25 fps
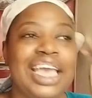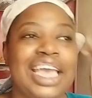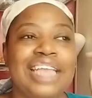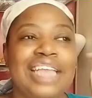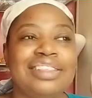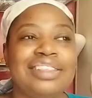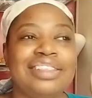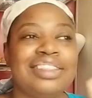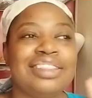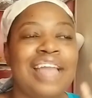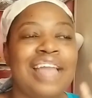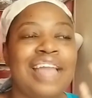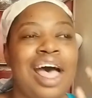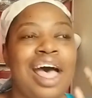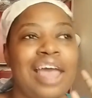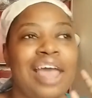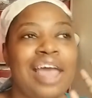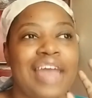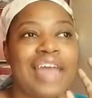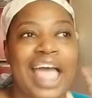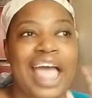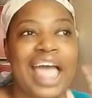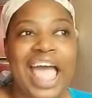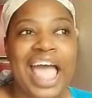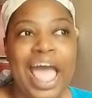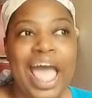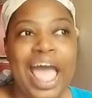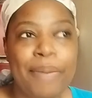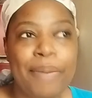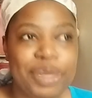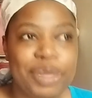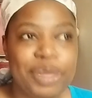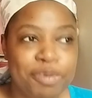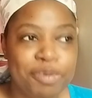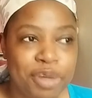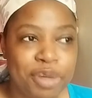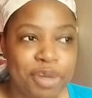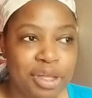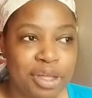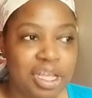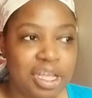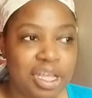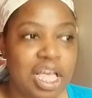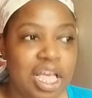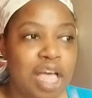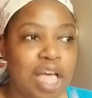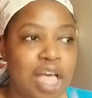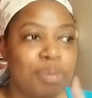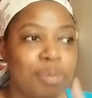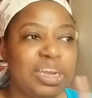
It's not a happy book,